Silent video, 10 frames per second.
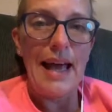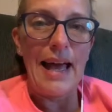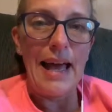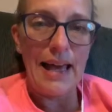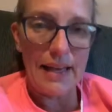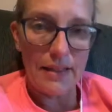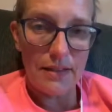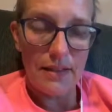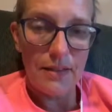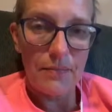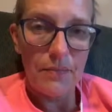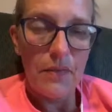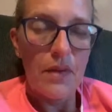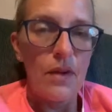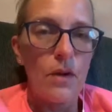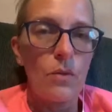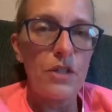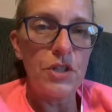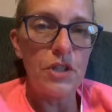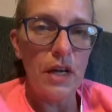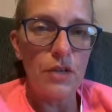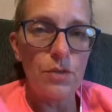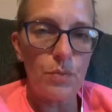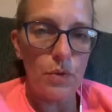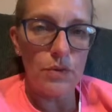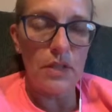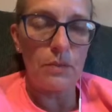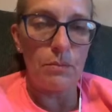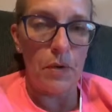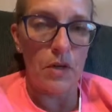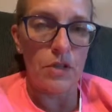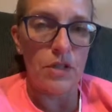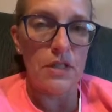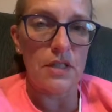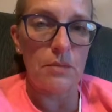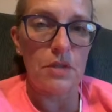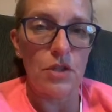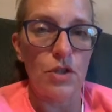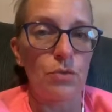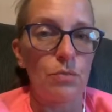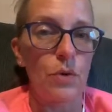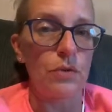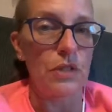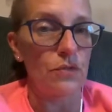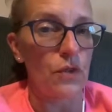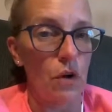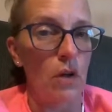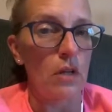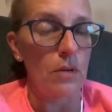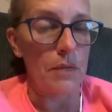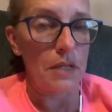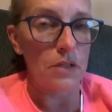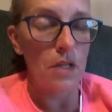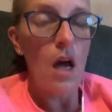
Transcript: And we should not use protein bars to substitute protein for all our meals.